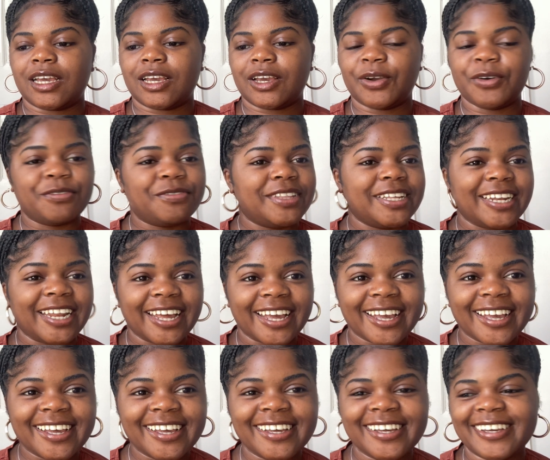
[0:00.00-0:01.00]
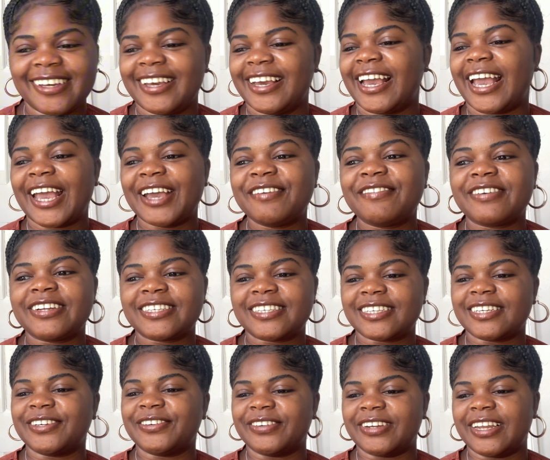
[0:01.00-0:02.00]
of the day, every
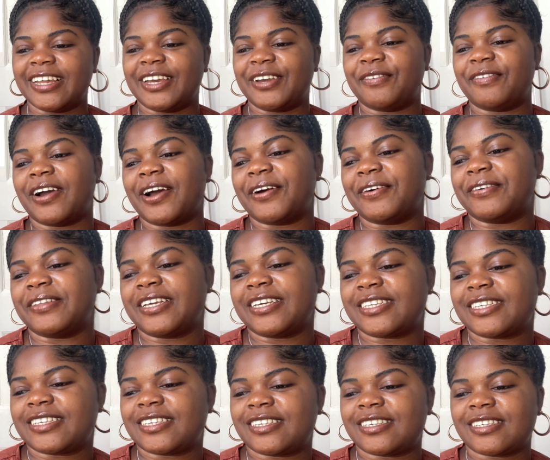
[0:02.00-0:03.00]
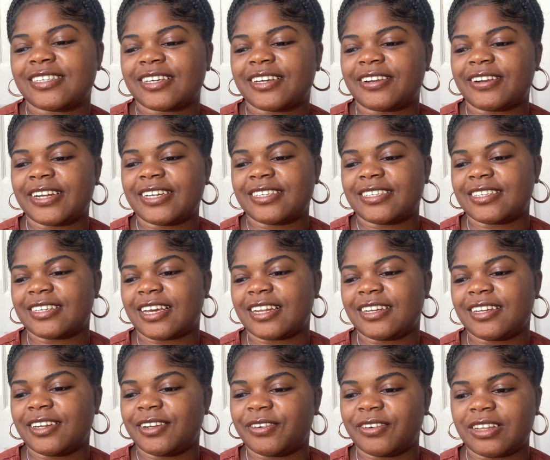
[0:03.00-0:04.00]
single day. Wow, that's crazy. I
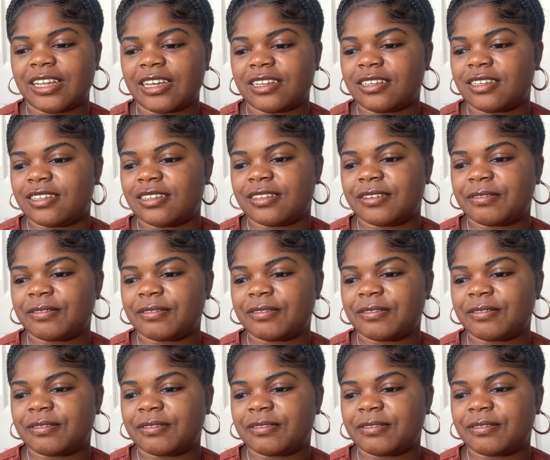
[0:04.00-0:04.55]
didn't know that.